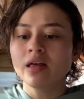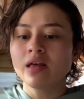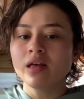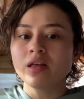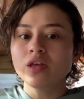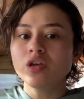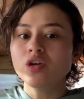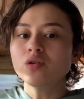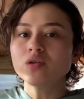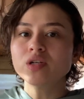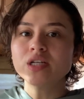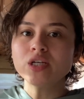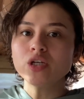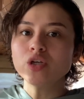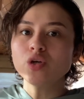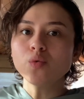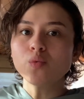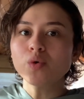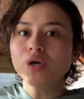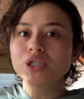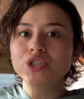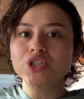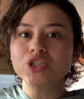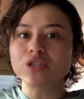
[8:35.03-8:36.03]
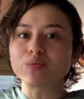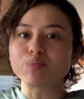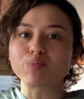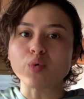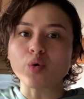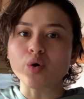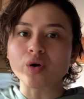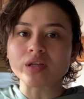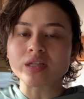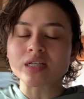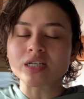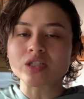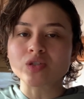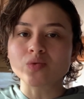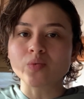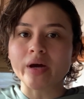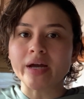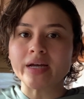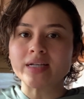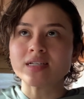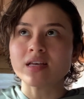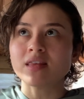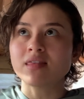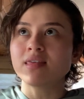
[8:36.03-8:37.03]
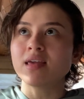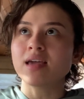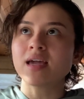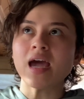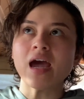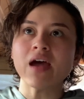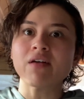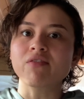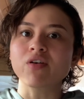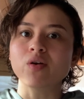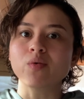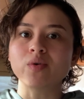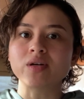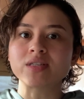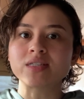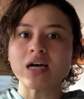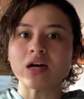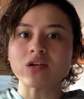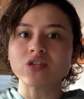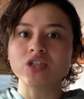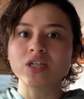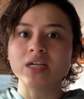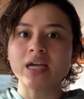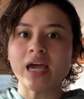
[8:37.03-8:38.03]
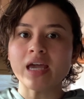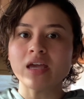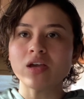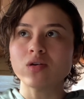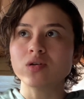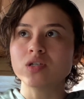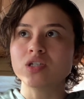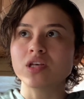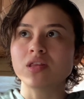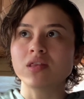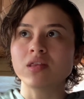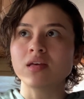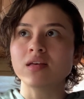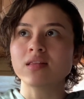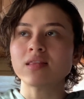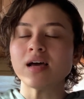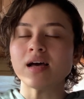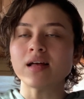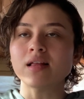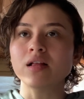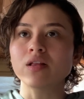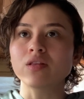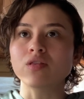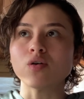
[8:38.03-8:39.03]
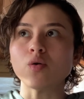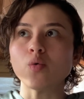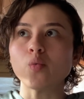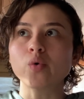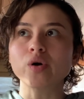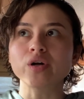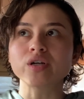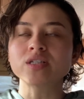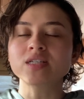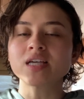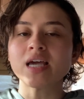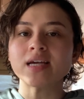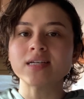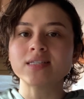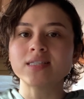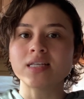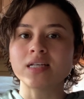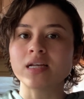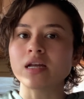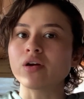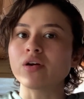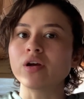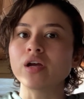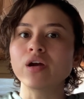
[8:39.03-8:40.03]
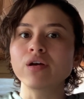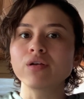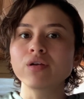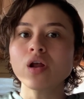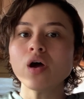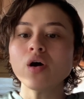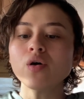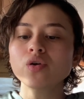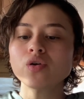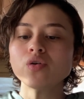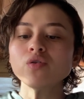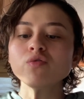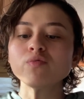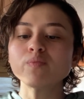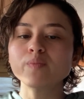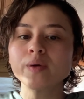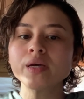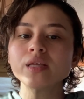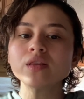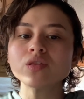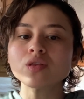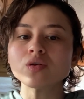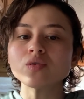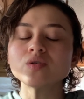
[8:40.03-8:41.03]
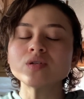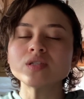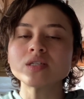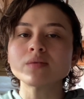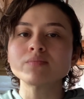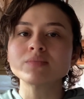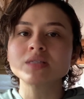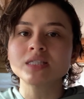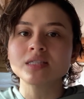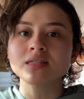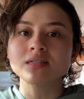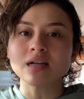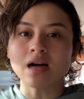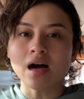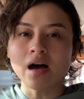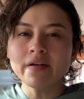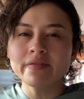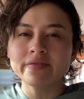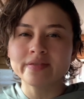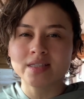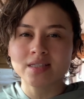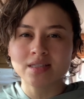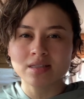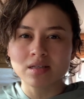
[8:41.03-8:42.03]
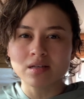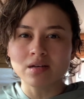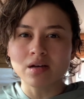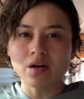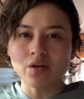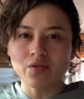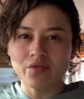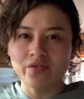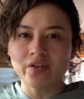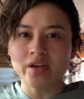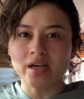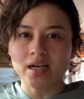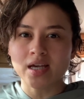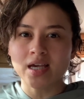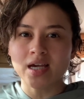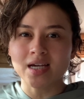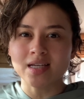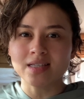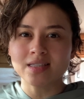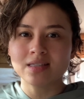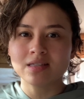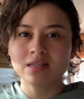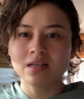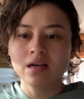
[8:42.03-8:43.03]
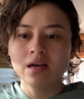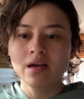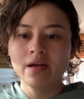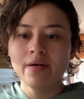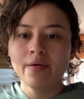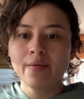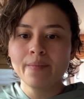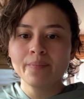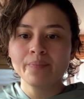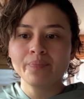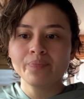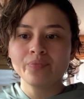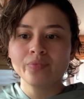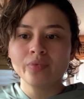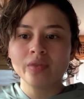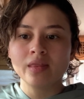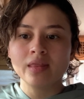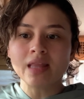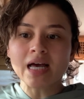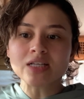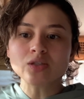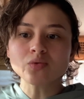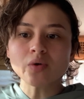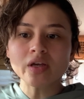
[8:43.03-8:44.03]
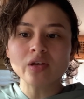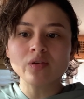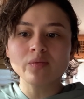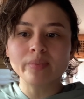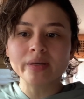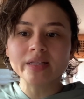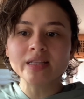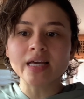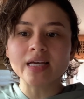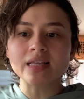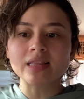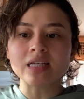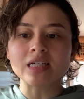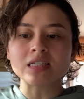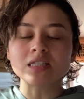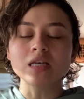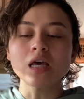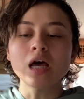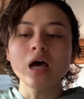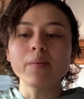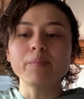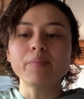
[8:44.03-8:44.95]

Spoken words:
You weren't just born this way to think everyone's out to get you, to think that the worst case scenario. No, you've been through some stuff, Ophiuchus. That's why you've been like this.